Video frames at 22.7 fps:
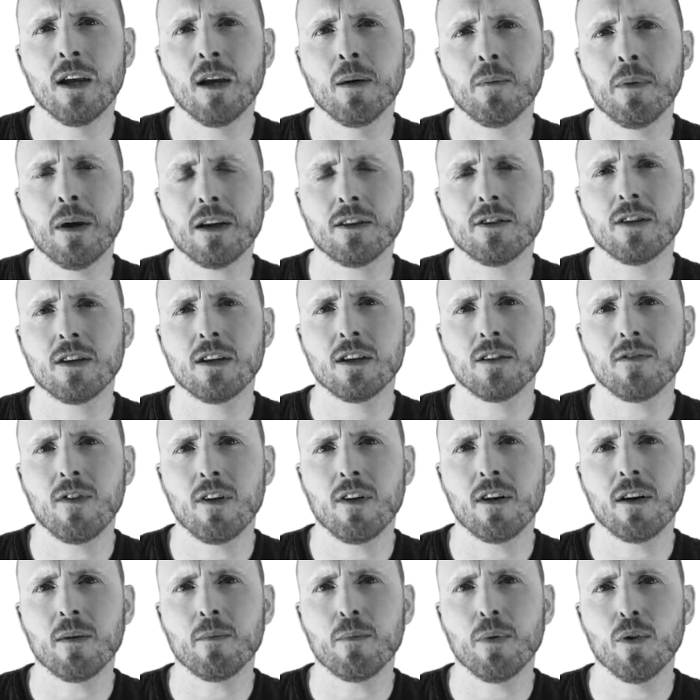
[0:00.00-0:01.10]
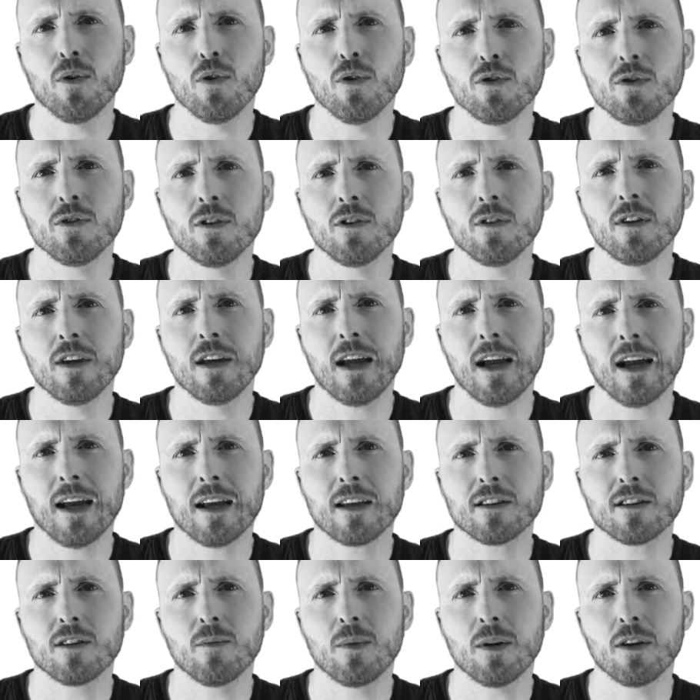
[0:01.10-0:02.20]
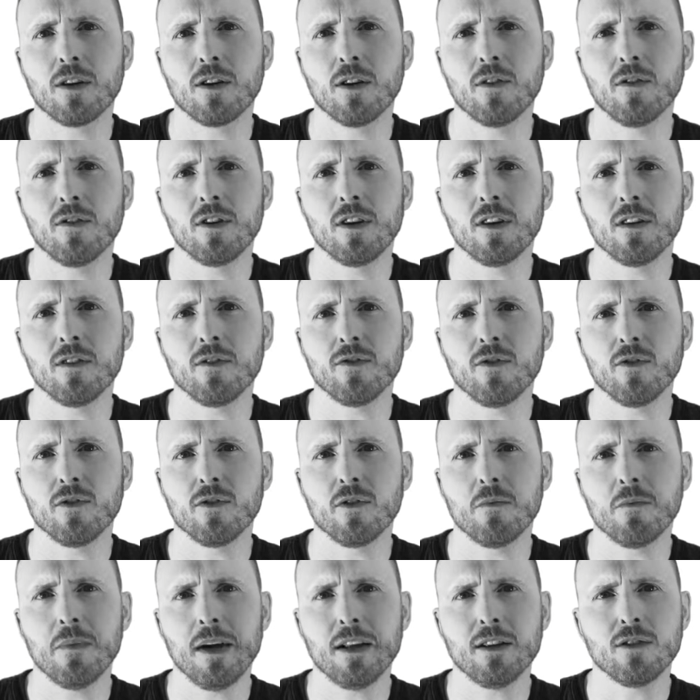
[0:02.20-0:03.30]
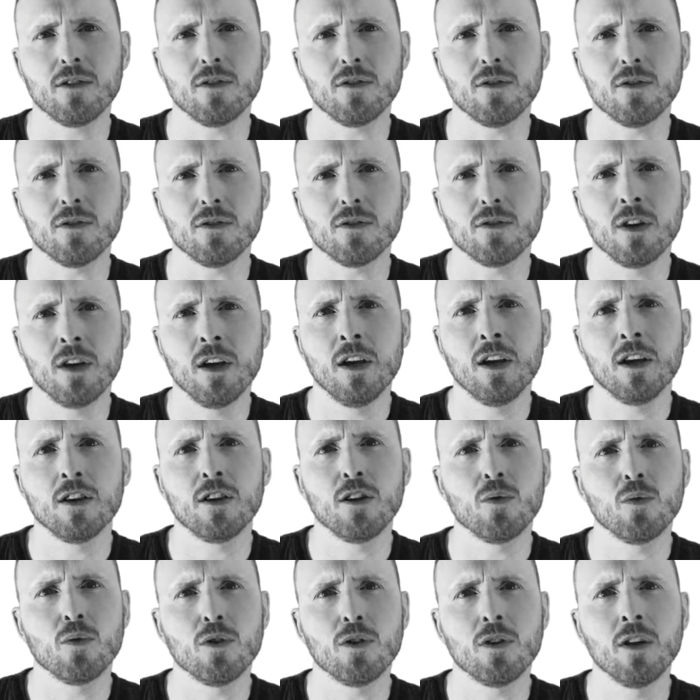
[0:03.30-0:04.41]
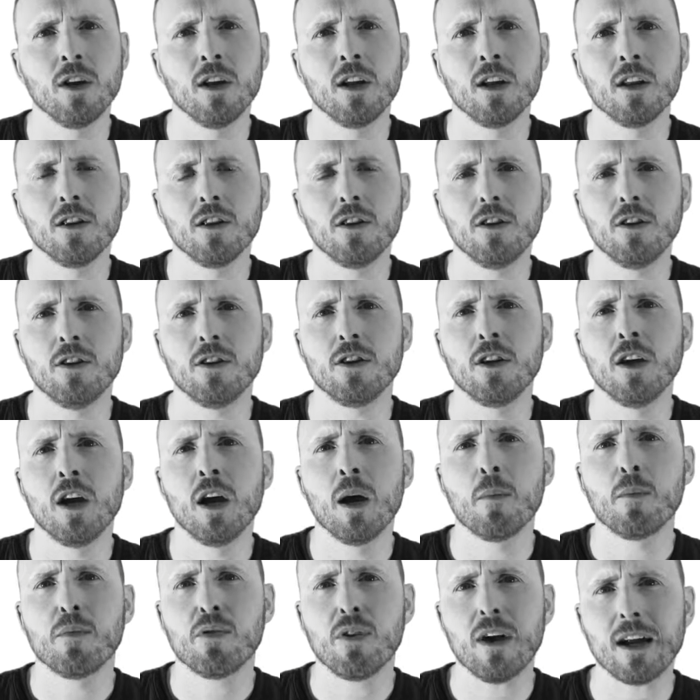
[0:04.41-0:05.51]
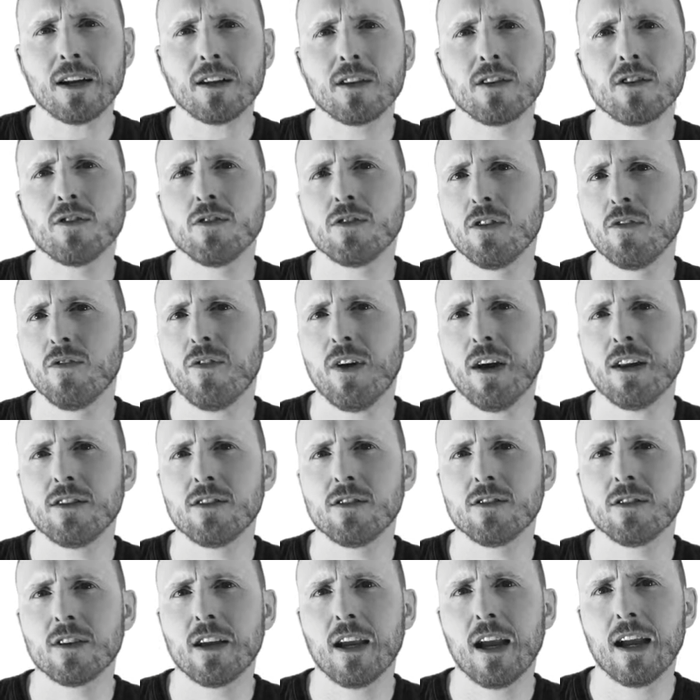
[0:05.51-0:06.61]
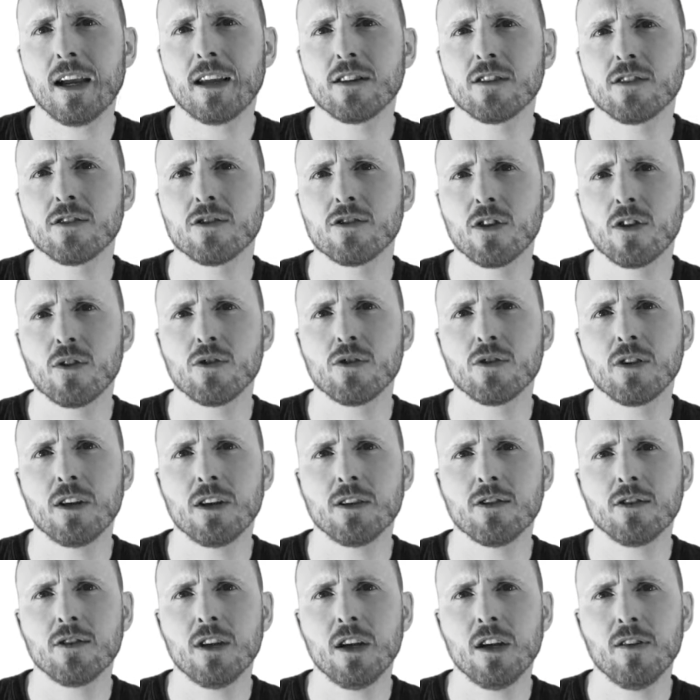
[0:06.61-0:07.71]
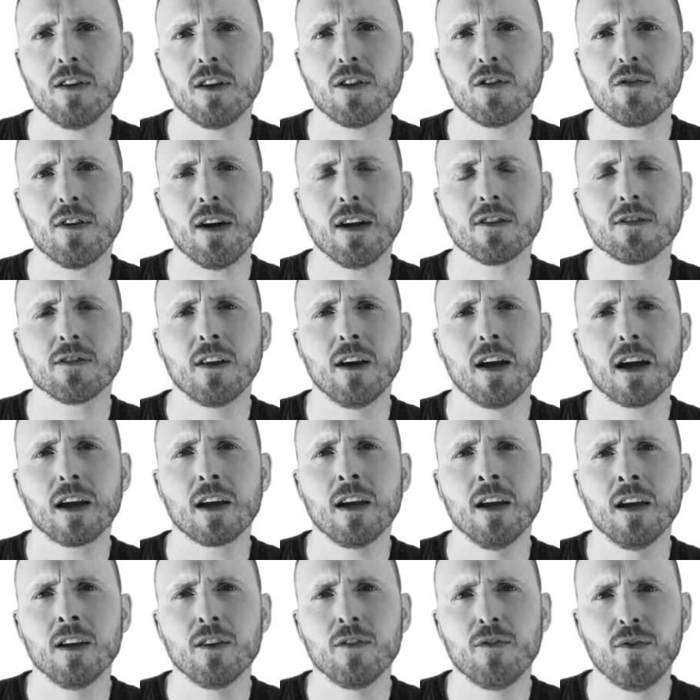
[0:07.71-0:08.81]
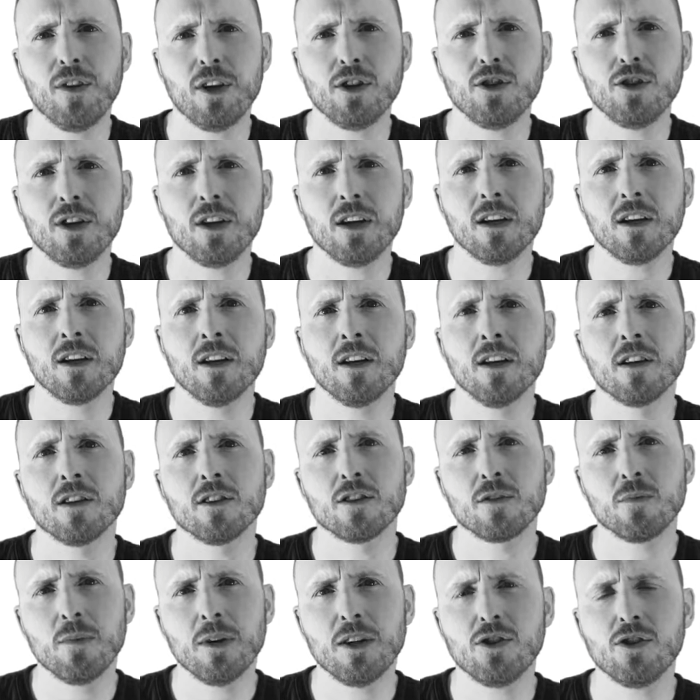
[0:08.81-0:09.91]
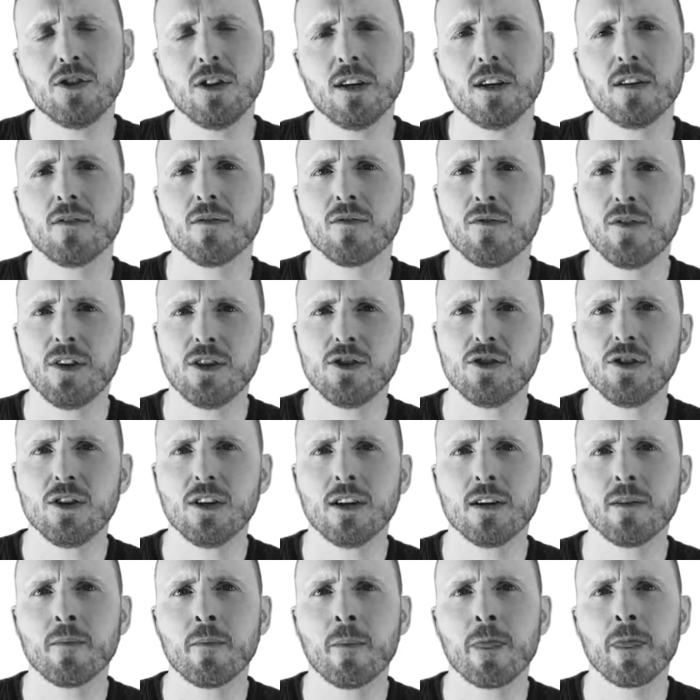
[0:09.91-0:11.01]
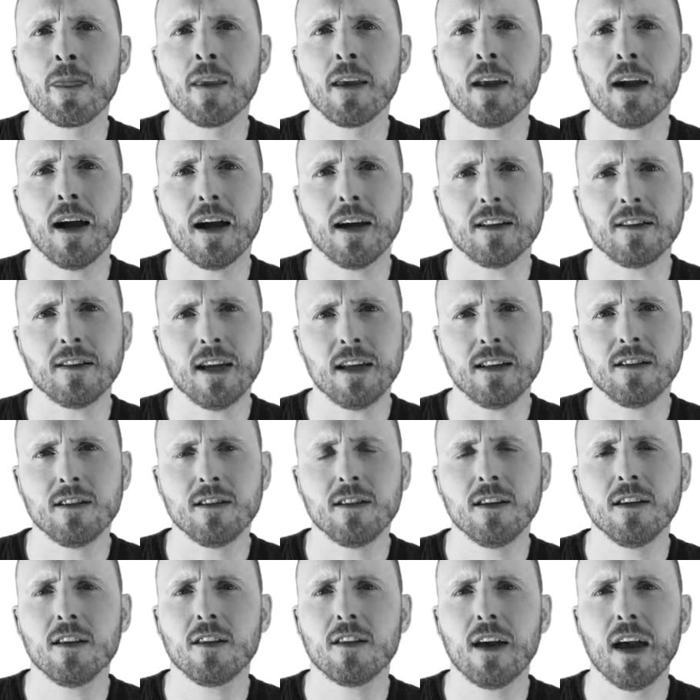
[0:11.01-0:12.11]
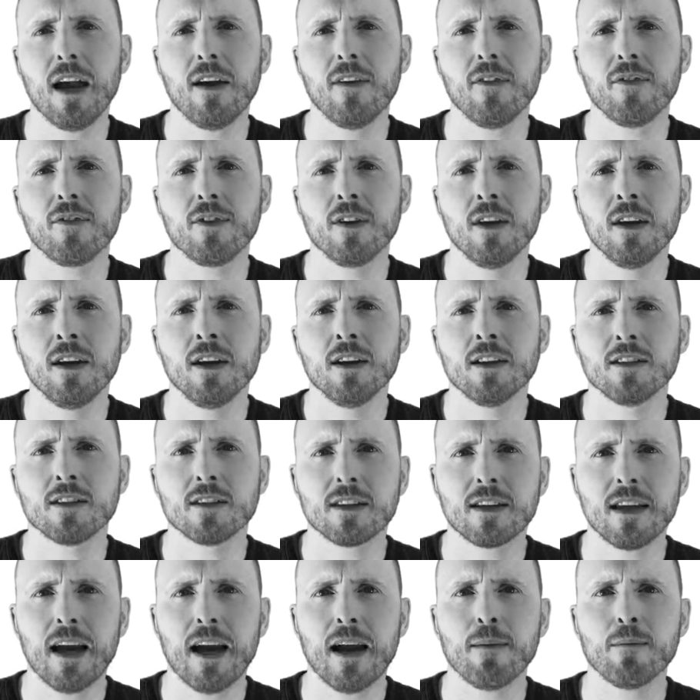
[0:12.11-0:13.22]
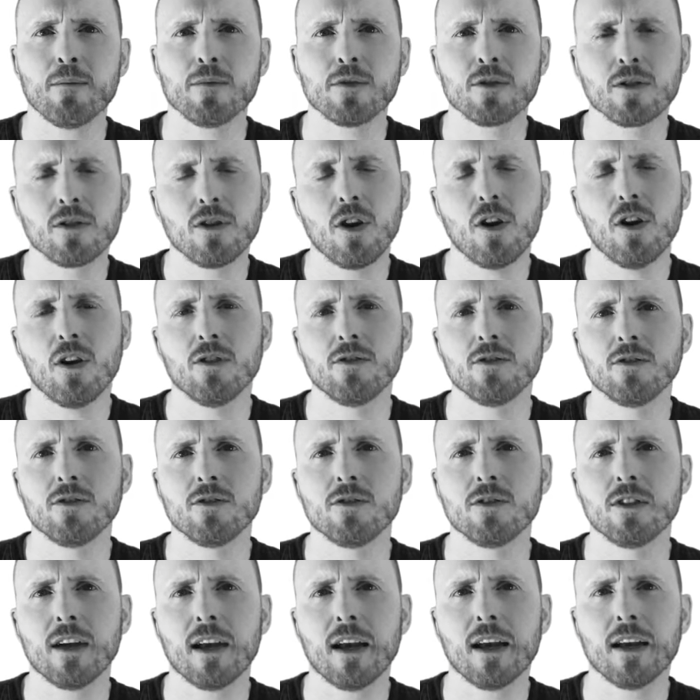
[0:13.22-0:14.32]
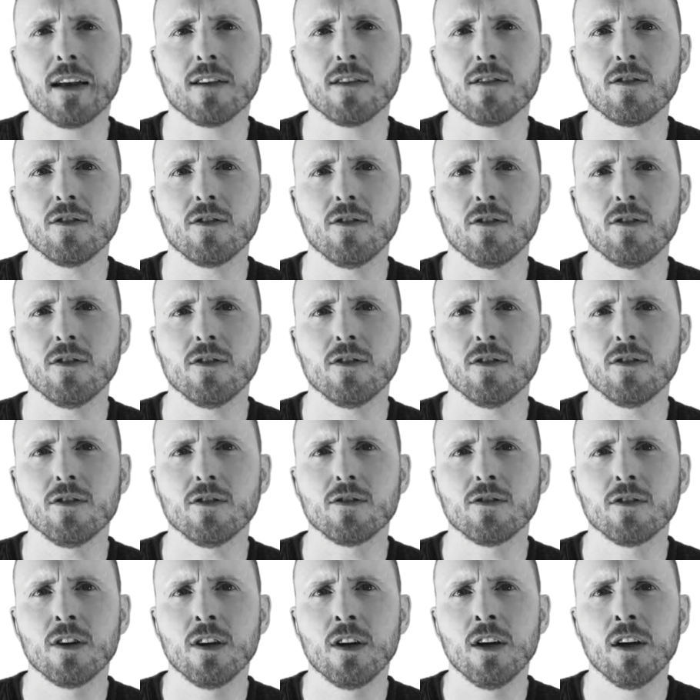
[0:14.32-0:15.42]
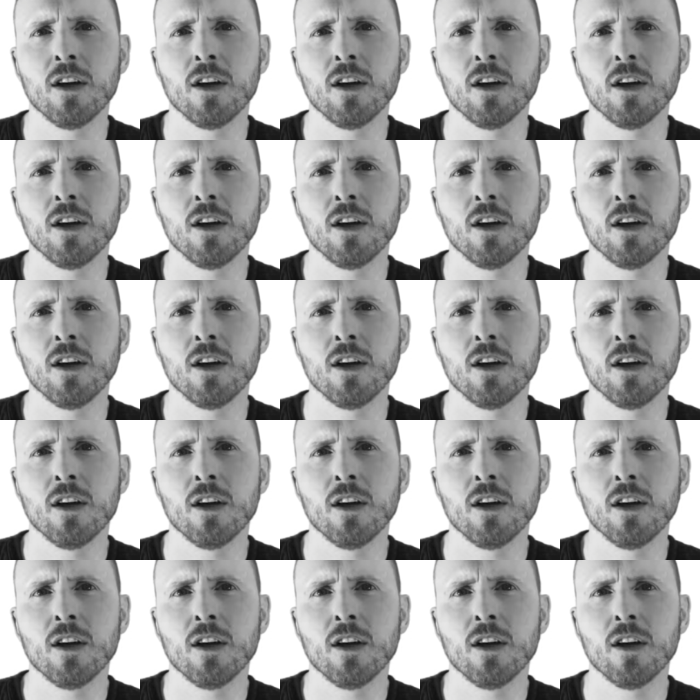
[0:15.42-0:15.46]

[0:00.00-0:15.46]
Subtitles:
Patching is very important. It has to be covered in the fundamentals. You will learn practical defenses against social engineering threats like phishing, smishing, vishing, identity theft, scams, cons, and others.